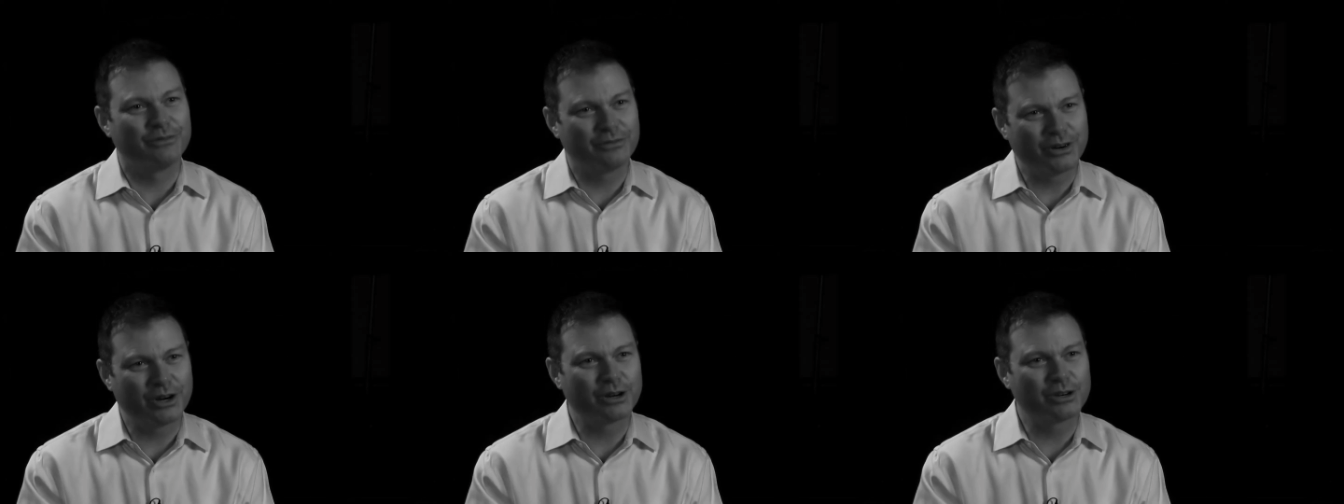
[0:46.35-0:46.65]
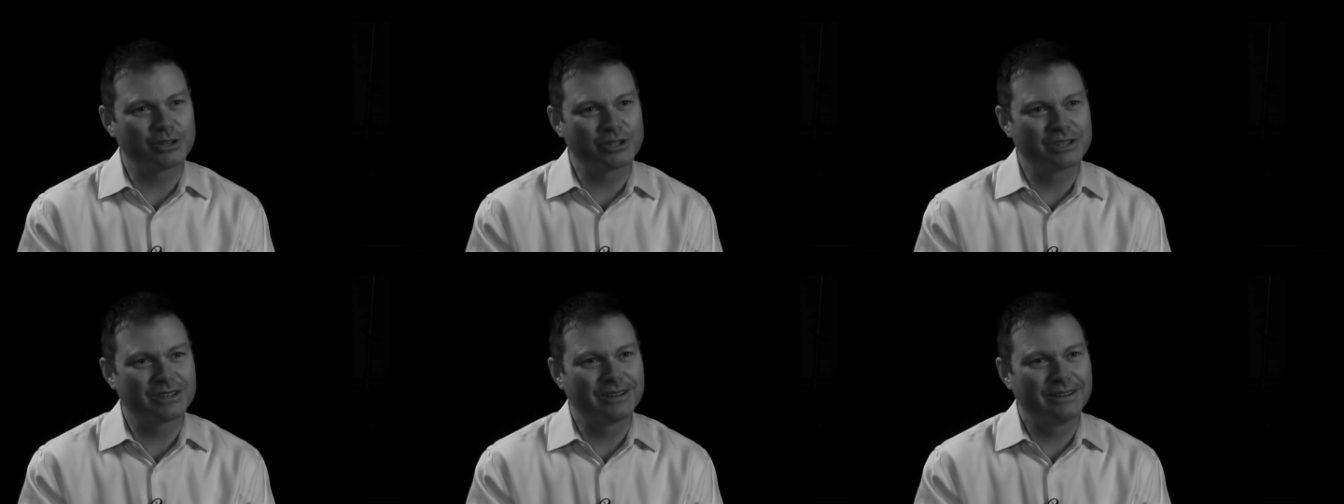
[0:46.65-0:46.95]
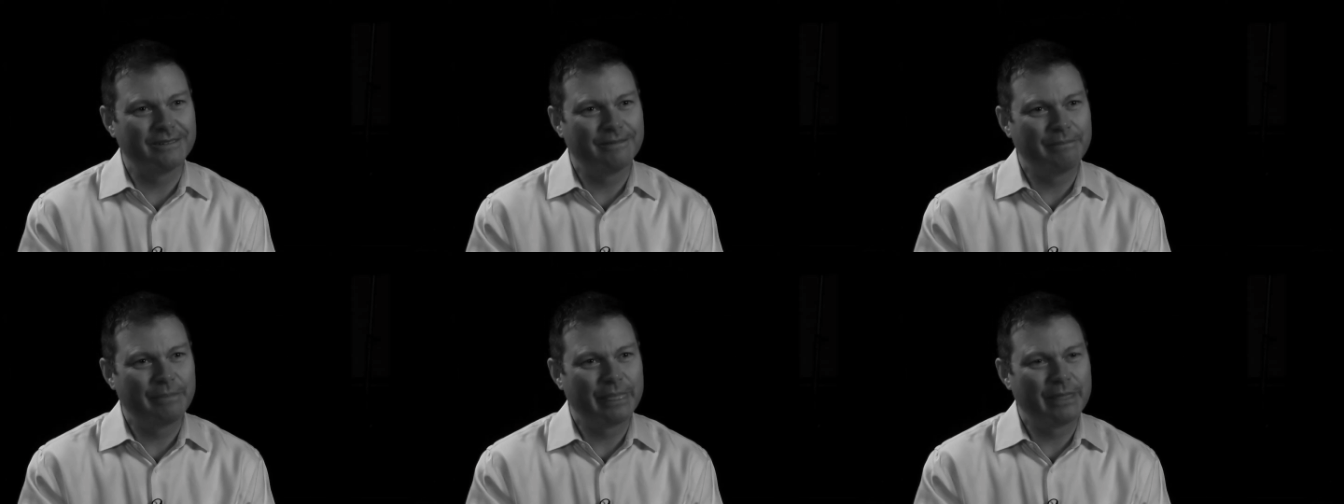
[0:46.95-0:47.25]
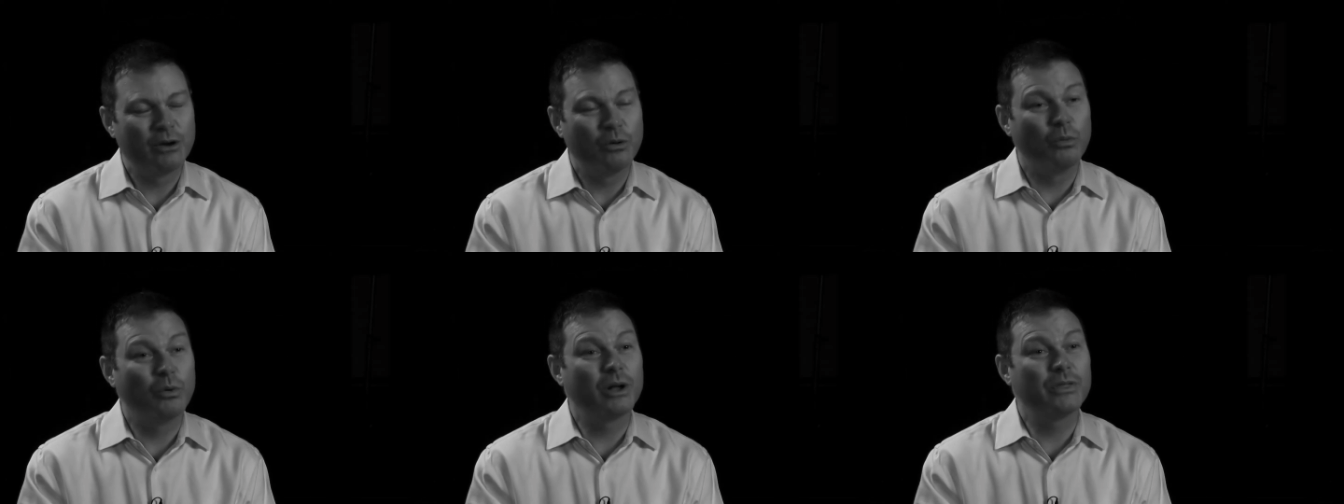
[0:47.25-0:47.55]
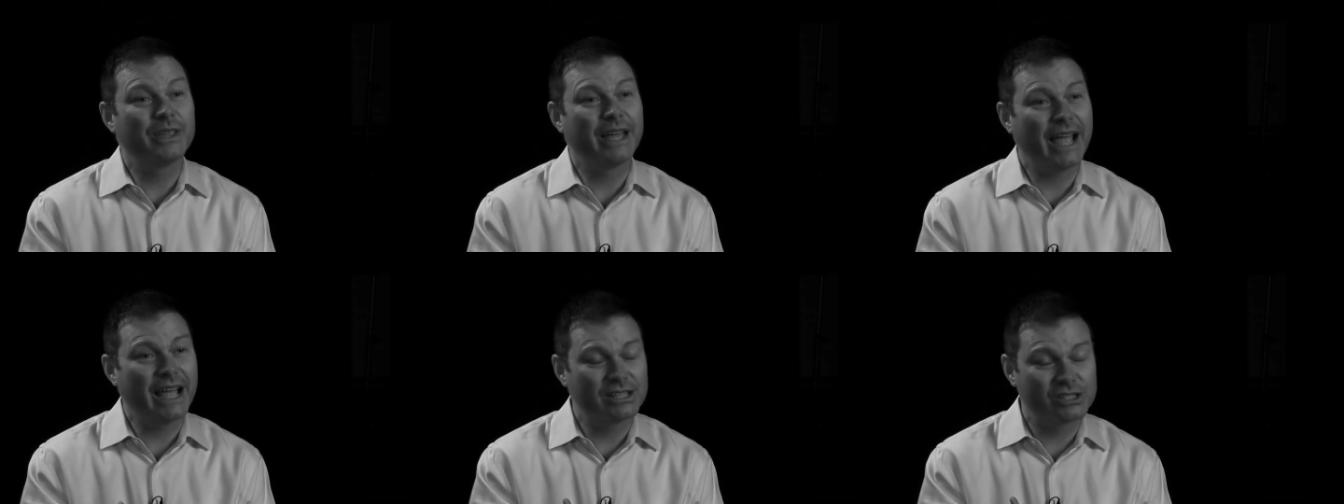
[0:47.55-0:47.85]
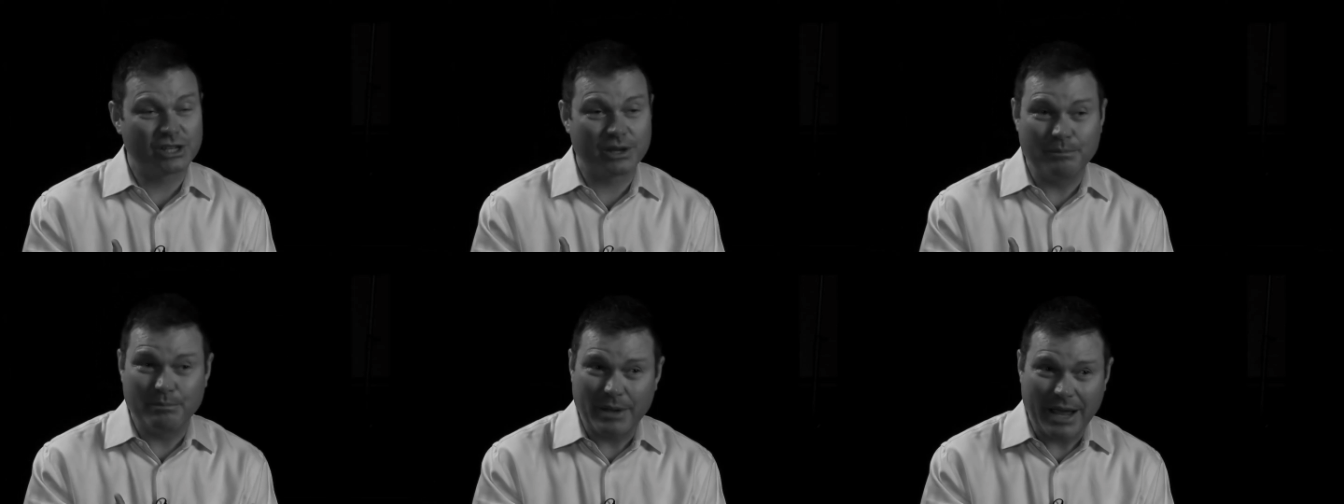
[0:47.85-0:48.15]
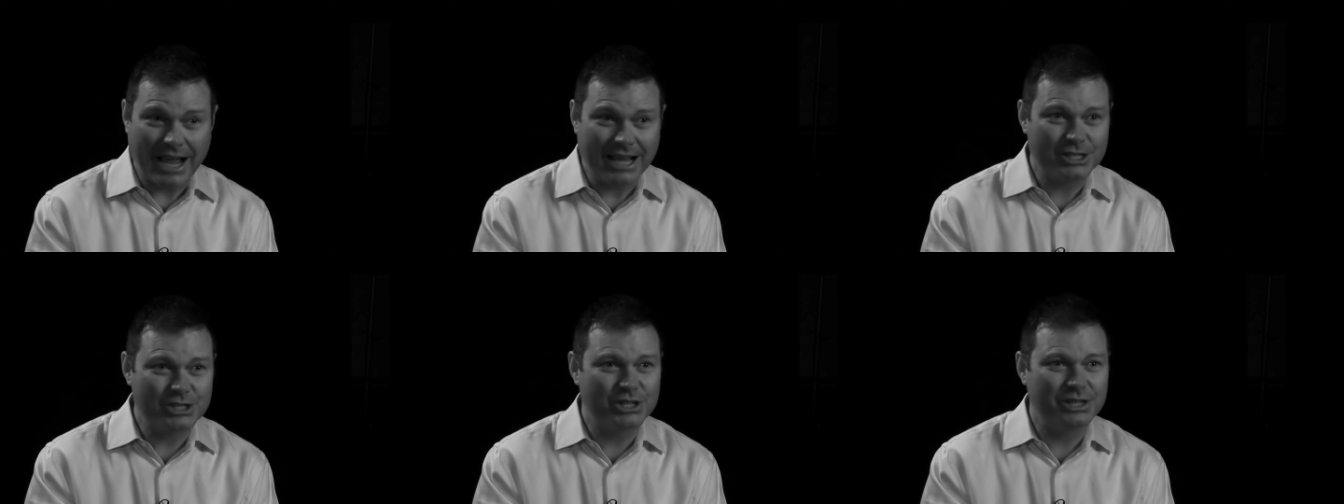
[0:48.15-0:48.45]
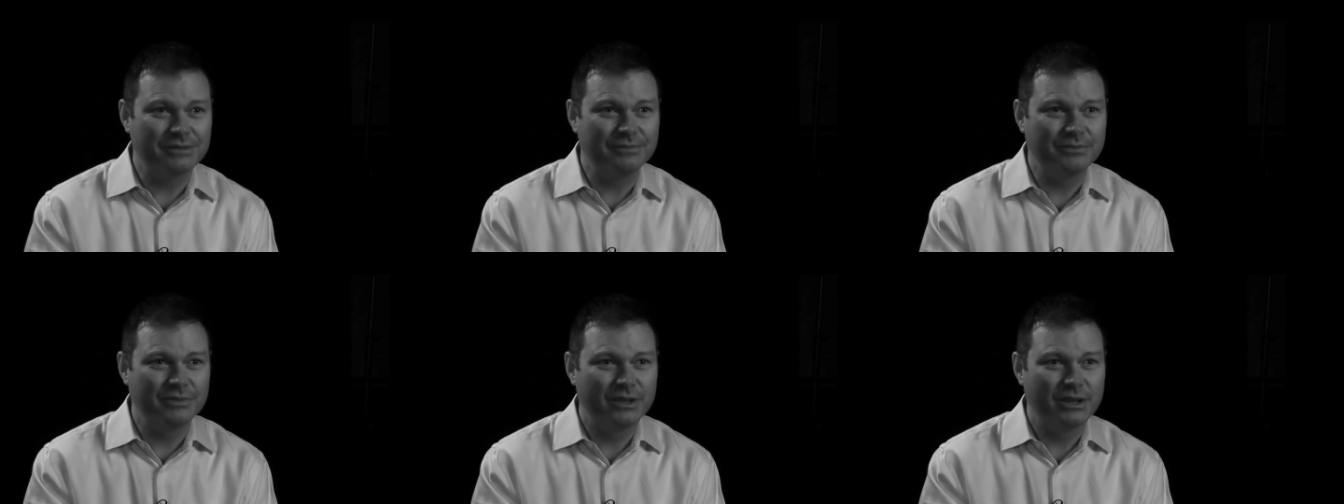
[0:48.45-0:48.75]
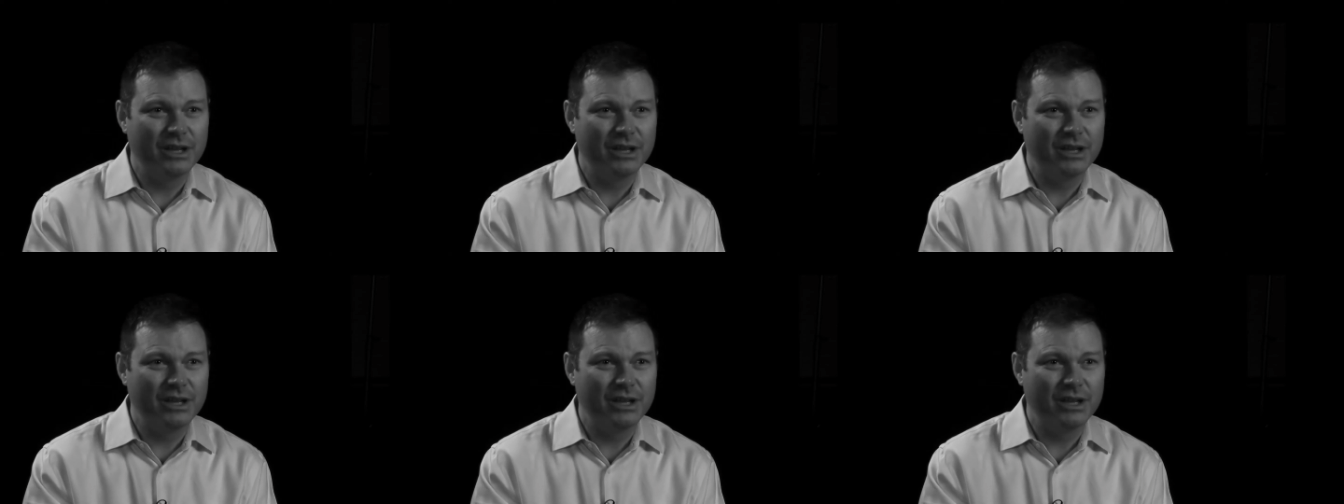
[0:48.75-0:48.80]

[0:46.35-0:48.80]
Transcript: first. One that has compassion,